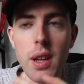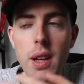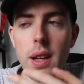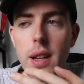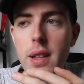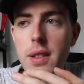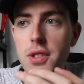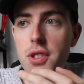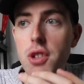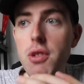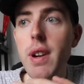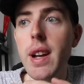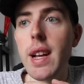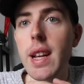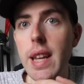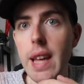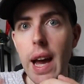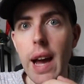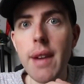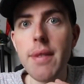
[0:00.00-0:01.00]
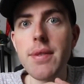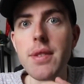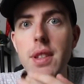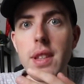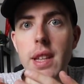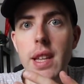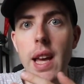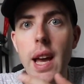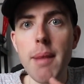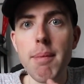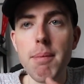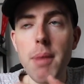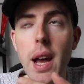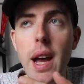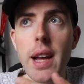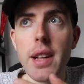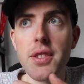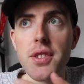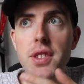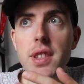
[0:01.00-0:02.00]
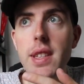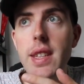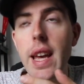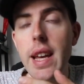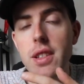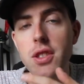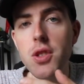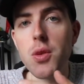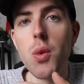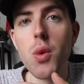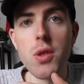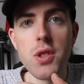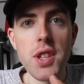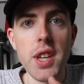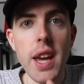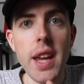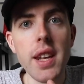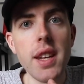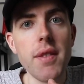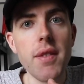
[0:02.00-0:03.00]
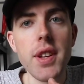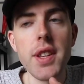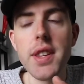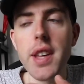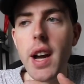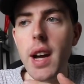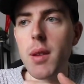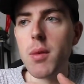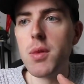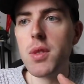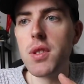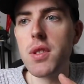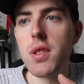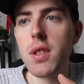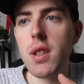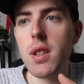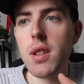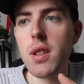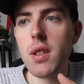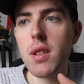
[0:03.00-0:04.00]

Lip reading: directly after the camp and getting towards the end of it. I was